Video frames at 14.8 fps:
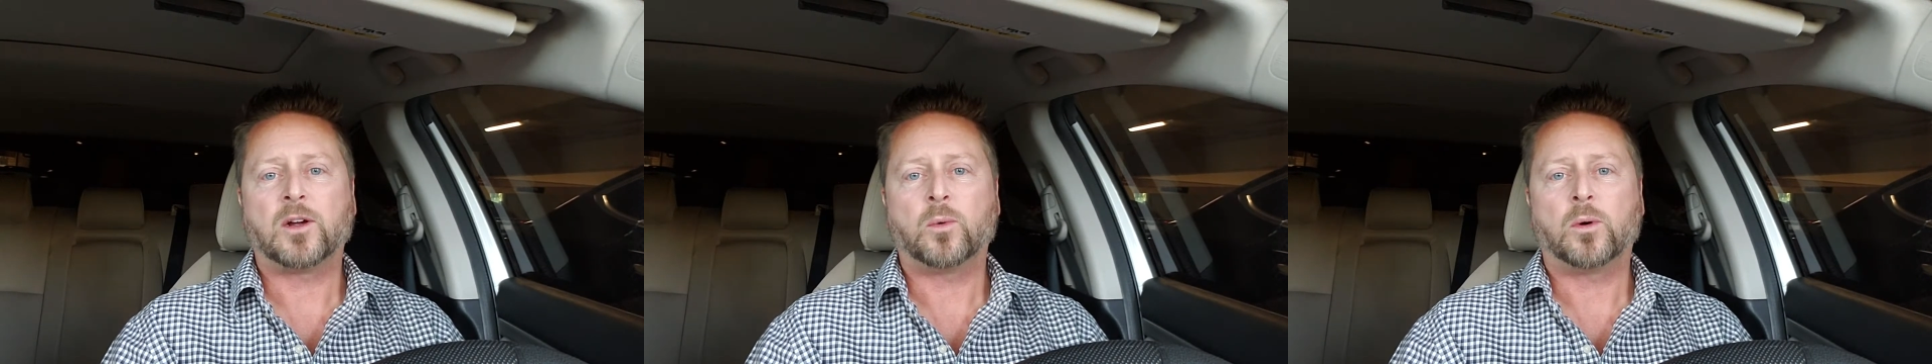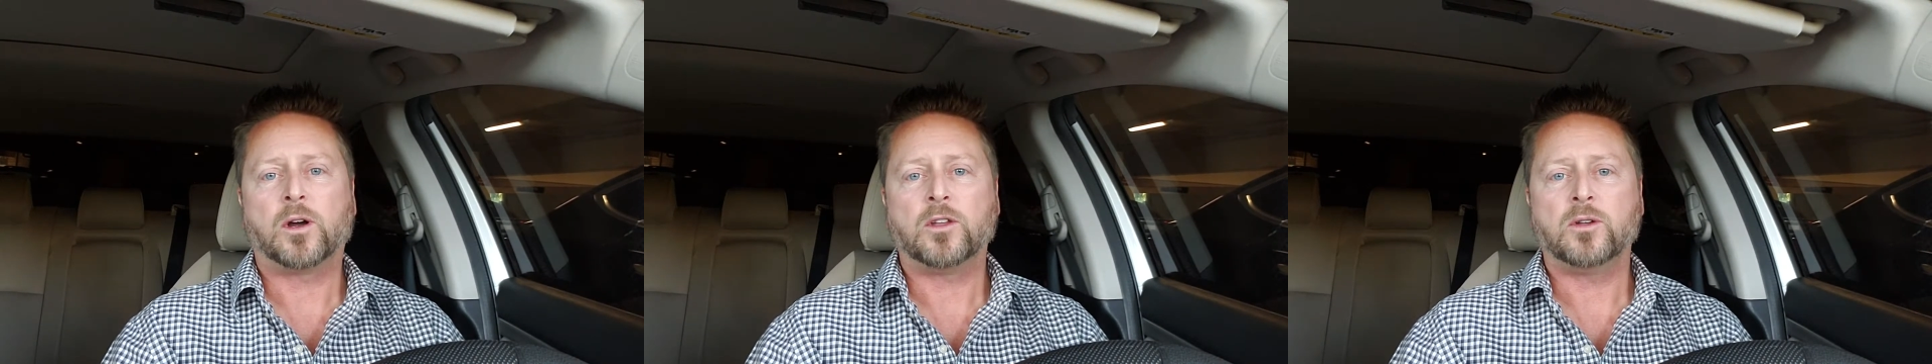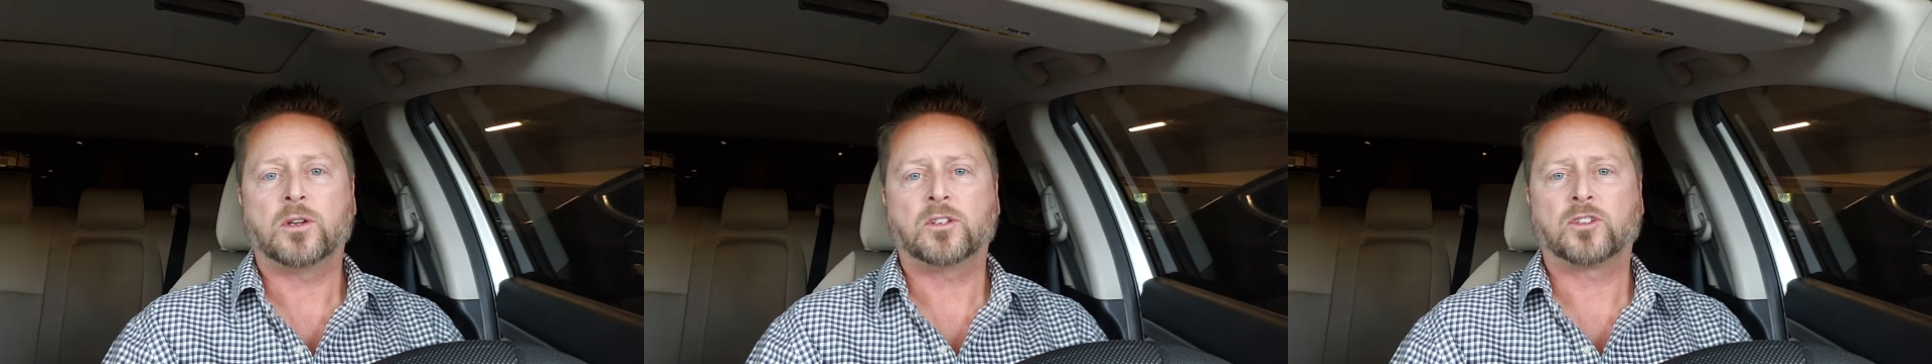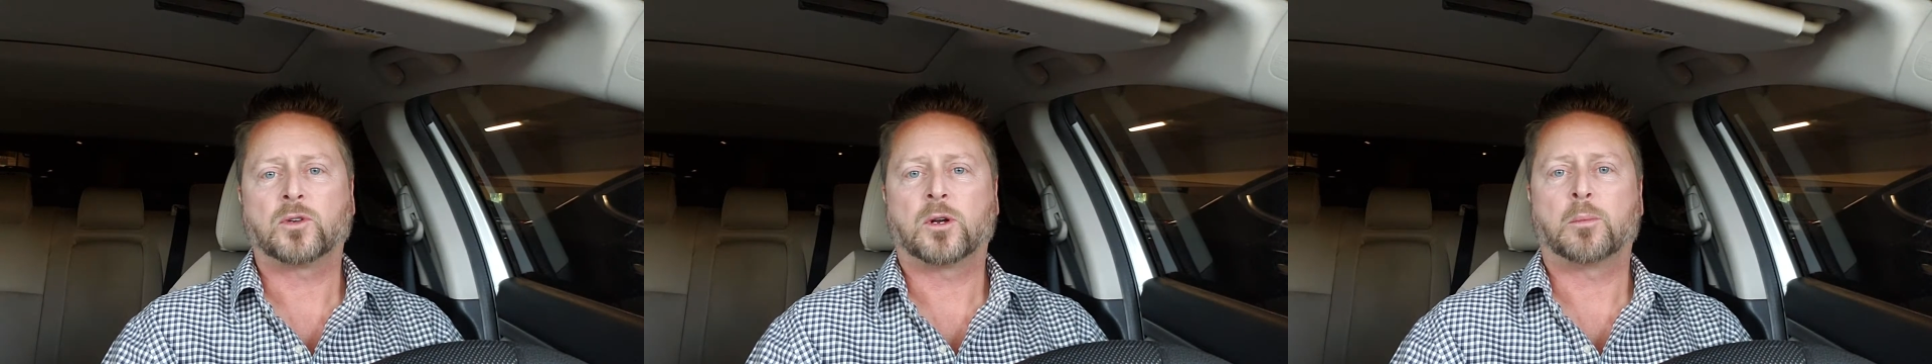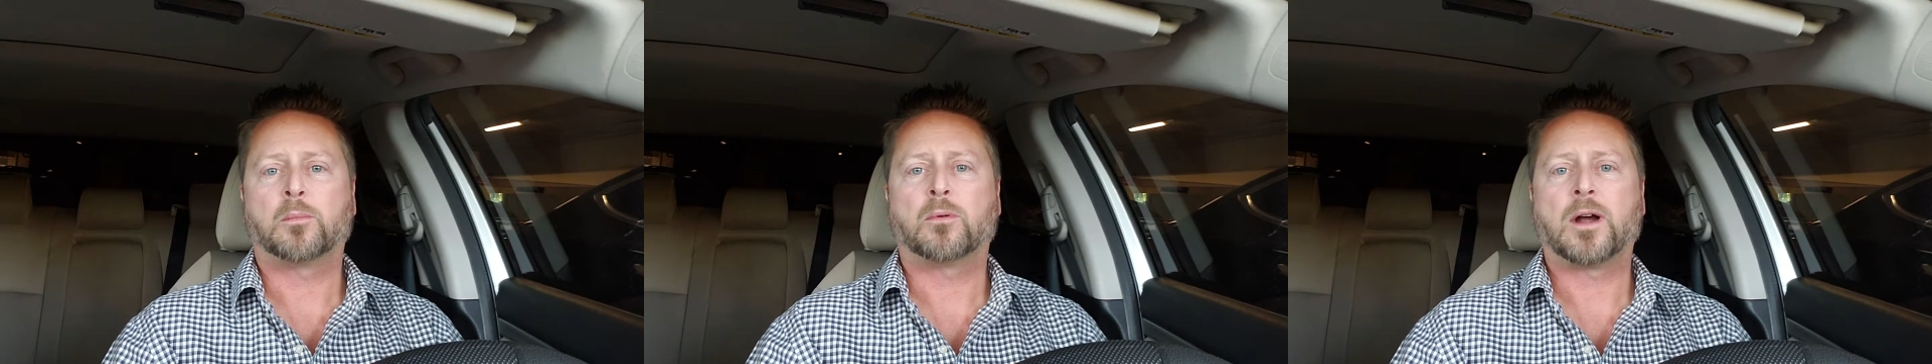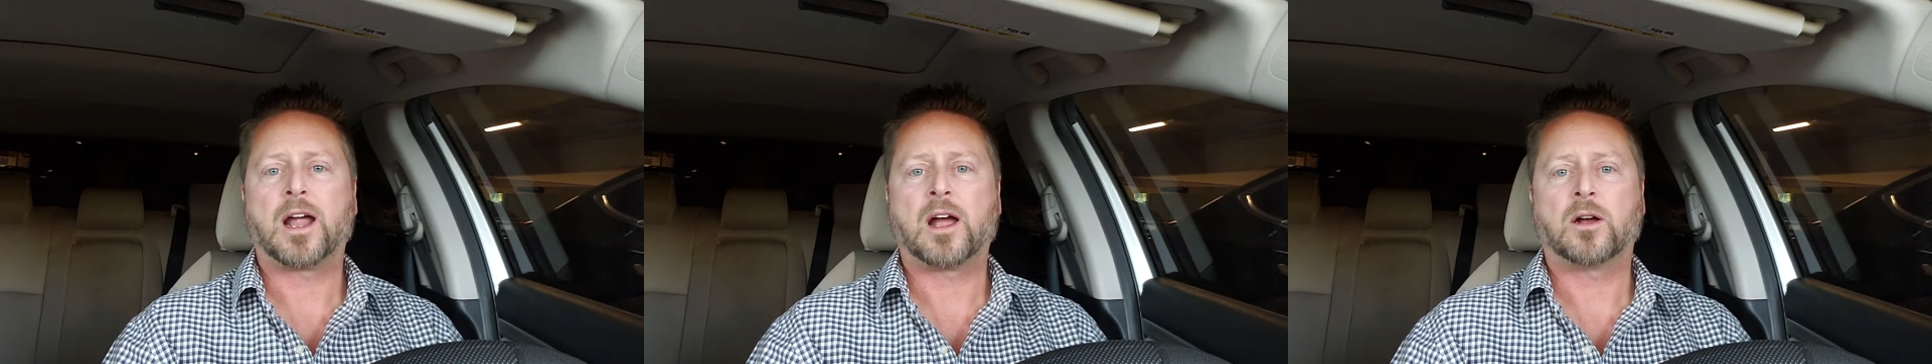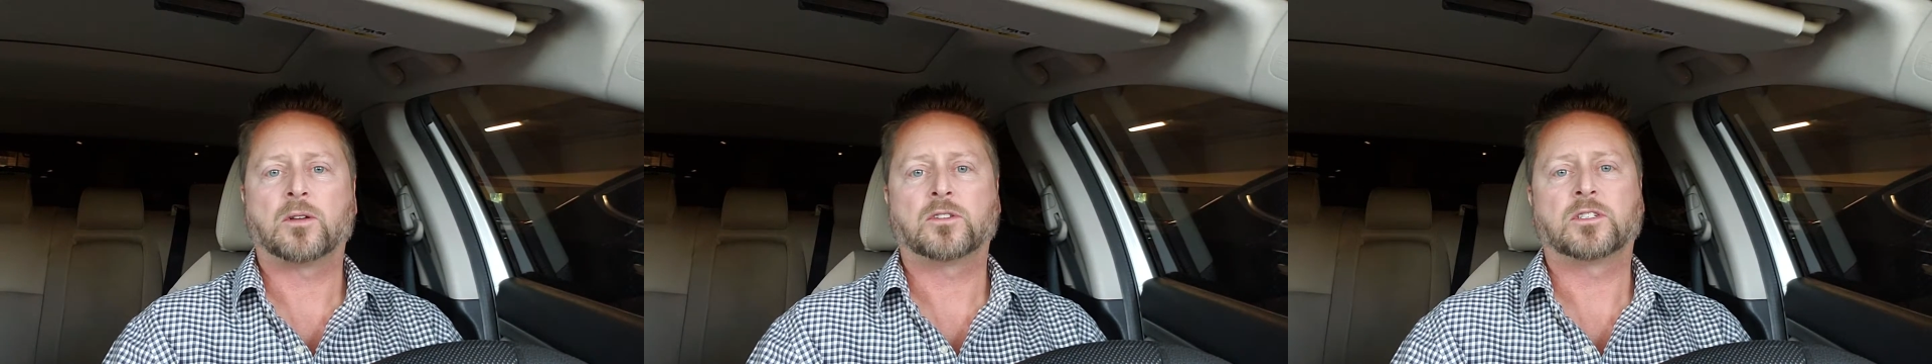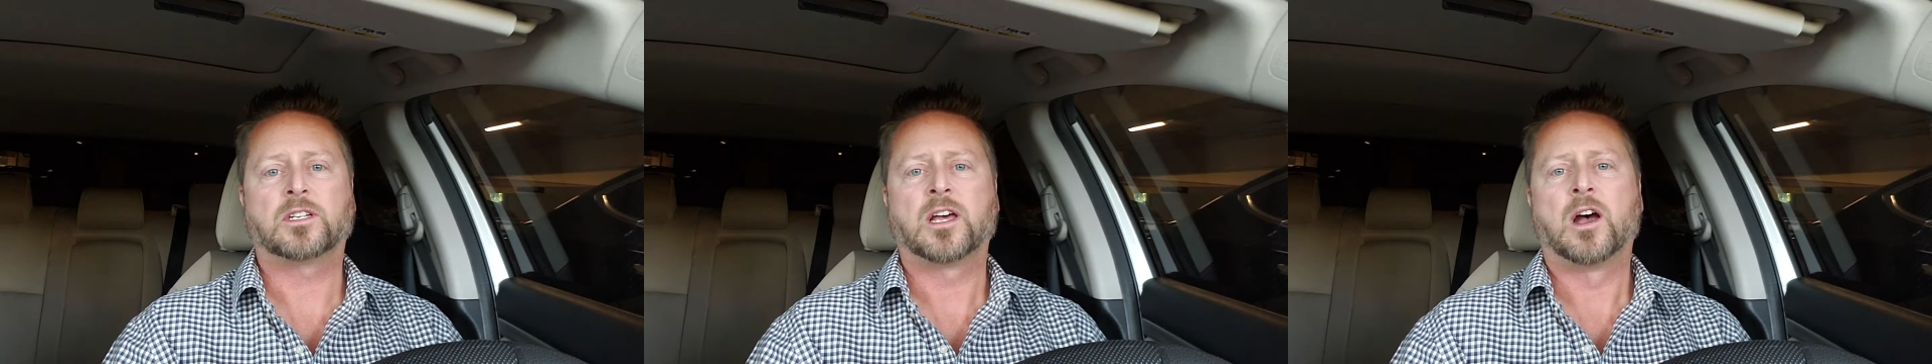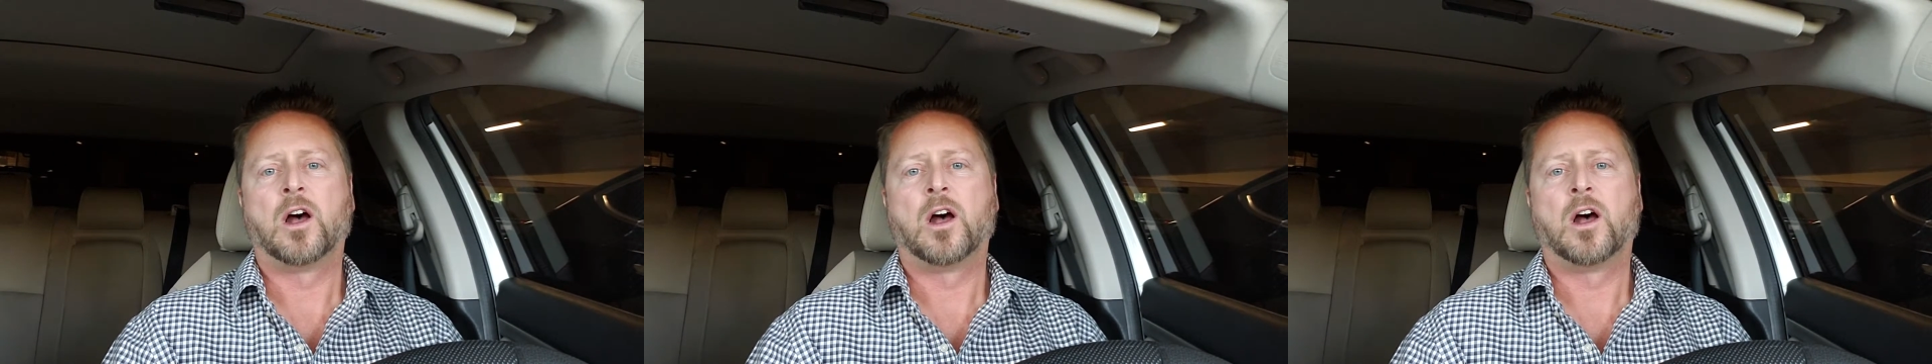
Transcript: where you can sort of browse